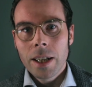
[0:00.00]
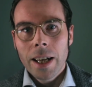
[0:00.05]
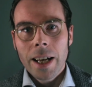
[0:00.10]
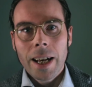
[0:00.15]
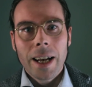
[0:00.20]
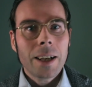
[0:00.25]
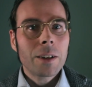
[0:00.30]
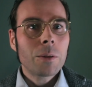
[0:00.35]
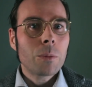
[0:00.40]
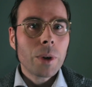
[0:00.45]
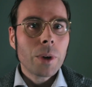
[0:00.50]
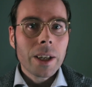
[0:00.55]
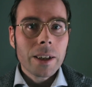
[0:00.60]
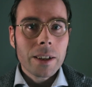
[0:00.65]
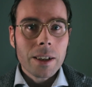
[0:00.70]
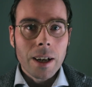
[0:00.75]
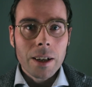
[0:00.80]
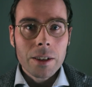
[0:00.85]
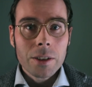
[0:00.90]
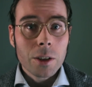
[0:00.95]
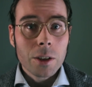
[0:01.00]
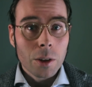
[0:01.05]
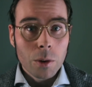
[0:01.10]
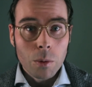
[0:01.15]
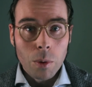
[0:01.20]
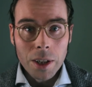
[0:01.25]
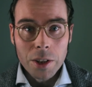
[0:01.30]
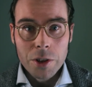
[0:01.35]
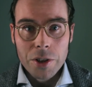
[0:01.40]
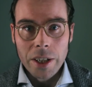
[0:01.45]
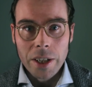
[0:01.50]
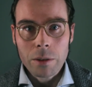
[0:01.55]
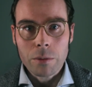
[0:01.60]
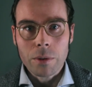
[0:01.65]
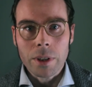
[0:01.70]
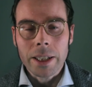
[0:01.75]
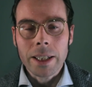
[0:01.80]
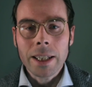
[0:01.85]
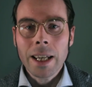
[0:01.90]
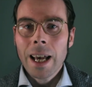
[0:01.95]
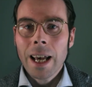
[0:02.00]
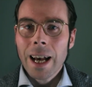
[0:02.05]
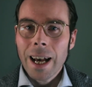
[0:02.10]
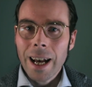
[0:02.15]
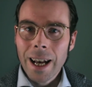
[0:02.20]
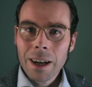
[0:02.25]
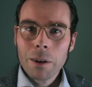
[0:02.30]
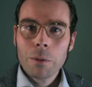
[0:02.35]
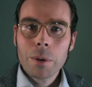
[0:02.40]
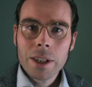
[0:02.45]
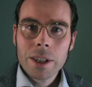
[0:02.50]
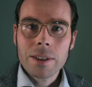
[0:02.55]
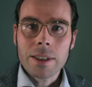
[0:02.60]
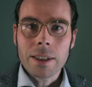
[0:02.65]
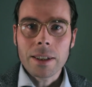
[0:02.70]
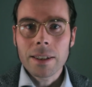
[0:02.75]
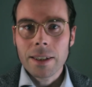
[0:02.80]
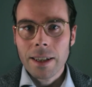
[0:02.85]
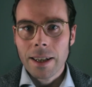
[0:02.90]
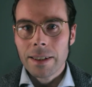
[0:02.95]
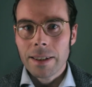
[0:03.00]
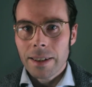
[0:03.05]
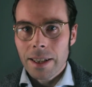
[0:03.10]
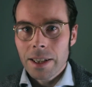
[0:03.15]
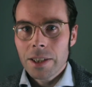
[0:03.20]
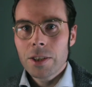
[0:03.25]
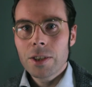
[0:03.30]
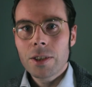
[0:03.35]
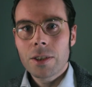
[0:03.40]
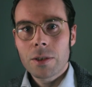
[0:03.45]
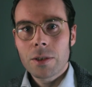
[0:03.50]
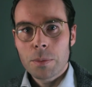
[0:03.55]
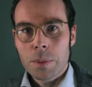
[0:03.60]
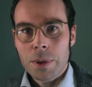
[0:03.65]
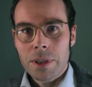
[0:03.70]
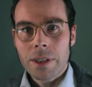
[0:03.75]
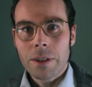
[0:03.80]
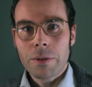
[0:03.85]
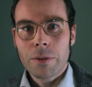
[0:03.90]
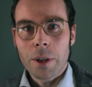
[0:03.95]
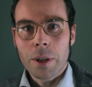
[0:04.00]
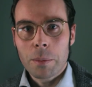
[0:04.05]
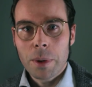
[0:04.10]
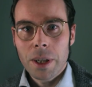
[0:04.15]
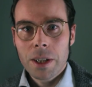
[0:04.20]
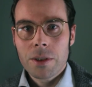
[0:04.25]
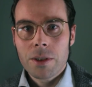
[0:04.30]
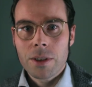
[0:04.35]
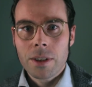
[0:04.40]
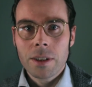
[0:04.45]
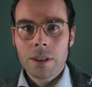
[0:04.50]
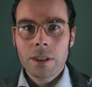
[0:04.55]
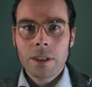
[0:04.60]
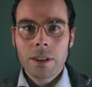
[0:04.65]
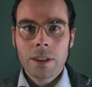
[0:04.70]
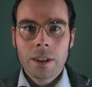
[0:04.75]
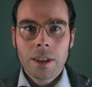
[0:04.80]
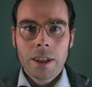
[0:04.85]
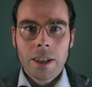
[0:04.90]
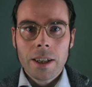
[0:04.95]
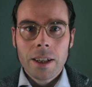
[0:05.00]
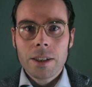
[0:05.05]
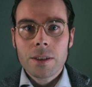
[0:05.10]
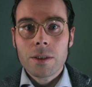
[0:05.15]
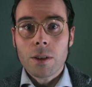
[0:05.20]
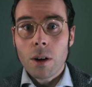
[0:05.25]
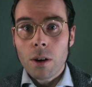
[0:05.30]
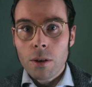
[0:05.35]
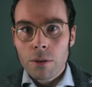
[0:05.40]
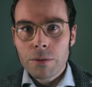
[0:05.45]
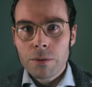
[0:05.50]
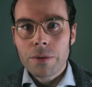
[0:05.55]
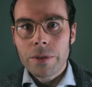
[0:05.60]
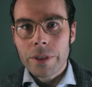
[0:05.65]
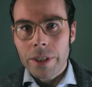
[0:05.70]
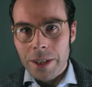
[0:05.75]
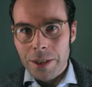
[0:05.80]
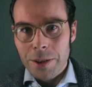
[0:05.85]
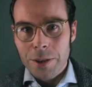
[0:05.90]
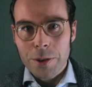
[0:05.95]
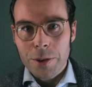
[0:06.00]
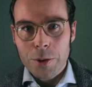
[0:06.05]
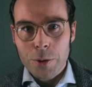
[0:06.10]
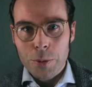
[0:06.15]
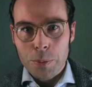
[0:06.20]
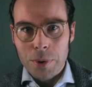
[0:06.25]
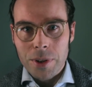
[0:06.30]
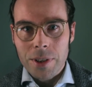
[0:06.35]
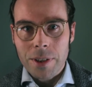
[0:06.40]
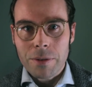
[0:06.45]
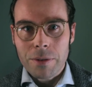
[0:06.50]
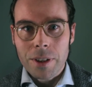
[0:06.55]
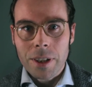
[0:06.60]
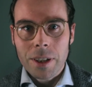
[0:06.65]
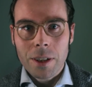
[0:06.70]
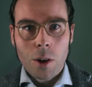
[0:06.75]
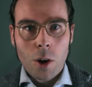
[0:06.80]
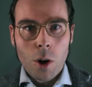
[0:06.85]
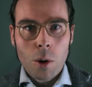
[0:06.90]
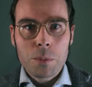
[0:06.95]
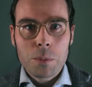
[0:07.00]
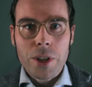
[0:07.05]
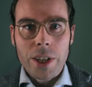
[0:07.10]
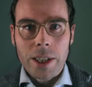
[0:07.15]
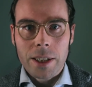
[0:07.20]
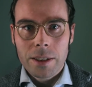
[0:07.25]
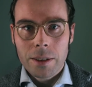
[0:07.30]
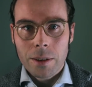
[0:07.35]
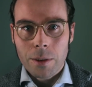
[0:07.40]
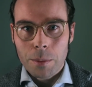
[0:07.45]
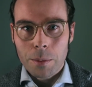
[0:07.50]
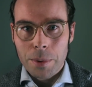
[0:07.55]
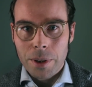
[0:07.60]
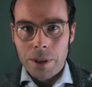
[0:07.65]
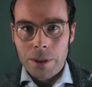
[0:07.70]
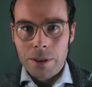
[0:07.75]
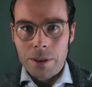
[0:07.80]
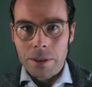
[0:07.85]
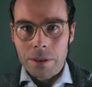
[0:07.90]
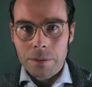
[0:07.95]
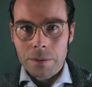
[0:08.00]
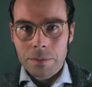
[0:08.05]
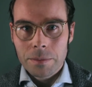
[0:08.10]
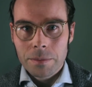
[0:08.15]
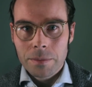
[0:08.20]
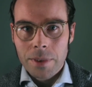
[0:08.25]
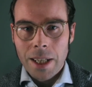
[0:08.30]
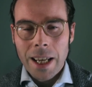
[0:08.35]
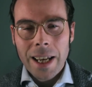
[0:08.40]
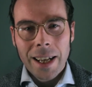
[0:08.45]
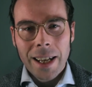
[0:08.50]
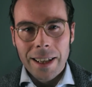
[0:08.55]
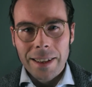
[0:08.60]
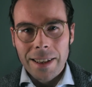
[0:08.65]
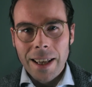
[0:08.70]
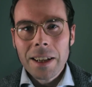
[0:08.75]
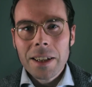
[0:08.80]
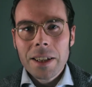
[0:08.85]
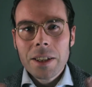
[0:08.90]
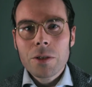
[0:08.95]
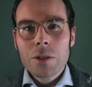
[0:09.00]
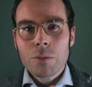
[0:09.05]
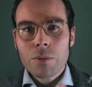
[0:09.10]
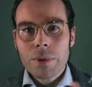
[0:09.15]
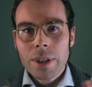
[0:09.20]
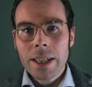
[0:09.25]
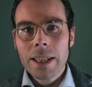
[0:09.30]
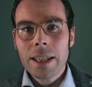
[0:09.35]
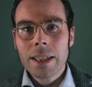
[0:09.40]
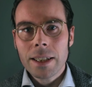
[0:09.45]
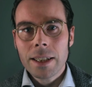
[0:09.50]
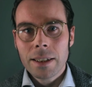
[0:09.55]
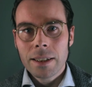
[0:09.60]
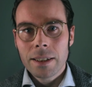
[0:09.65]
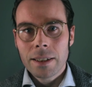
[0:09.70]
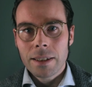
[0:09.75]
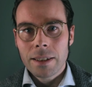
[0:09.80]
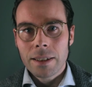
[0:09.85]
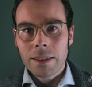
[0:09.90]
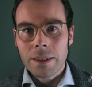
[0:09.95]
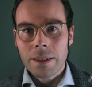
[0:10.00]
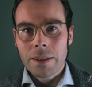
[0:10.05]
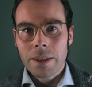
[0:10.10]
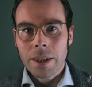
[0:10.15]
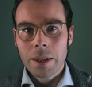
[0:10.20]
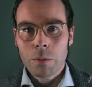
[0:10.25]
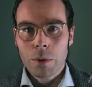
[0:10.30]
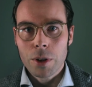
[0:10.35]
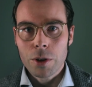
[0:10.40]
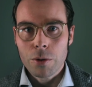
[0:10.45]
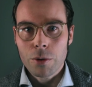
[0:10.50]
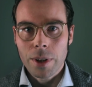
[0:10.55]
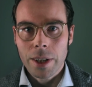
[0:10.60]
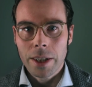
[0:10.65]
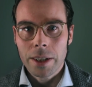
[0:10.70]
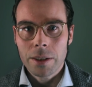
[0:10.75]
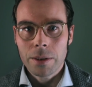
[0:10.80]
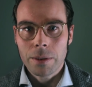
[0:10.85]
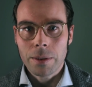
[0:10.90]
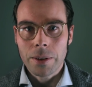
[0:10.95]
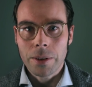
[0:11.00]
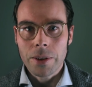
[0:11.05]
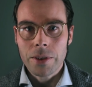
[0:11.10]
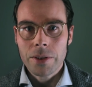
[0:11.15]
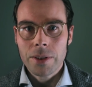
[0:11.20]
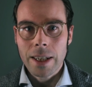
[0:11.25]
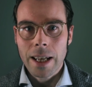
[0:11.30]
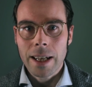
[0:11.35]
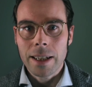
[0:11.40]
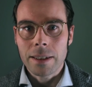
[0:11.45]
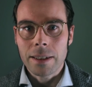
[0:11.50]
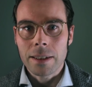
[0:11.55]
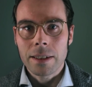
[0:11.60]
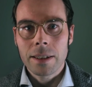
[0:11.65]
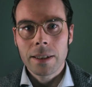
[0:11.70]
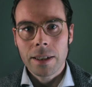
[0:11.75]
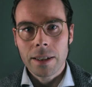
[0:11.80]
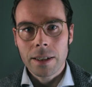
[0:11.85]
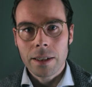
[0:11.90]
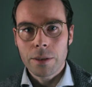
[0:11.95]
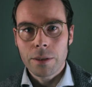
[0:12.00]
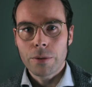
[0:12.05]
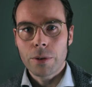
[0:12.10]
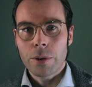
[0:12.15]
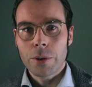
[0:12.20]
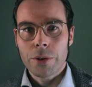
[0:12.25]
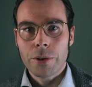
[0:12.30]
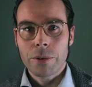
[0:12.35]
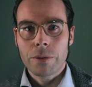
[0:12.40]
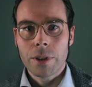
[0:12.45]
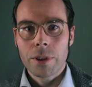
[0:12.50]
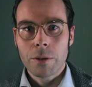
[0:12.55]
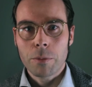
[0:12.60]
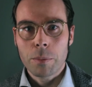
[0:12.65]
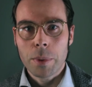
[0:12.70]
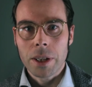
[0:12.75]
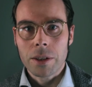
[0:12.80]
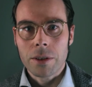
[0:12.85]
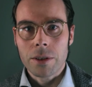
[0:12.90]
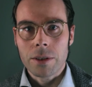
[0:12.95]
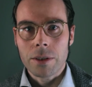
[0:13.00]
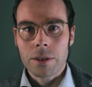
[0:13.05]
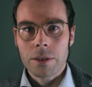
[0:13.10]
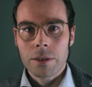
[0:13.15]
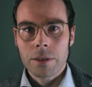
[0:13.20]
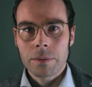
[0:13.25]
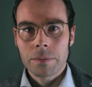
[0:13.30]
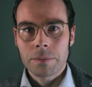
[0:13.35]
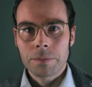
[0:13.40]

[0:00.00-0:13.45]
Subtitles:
and we can ask quite generally, how is it that this specific picture is of this specific object or person? And that is really the thing we're trying to understand in the philosophy of pictures.